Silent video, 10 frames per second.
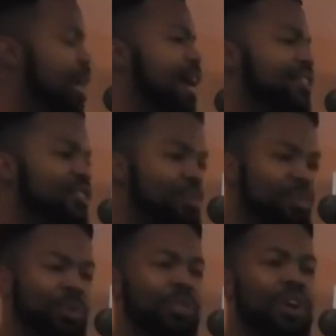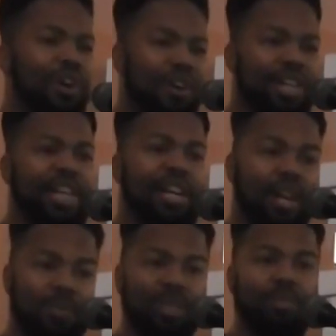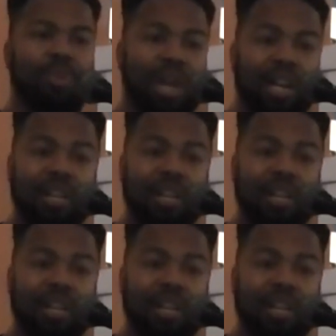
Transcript: night is on, it's gone. Here comes the break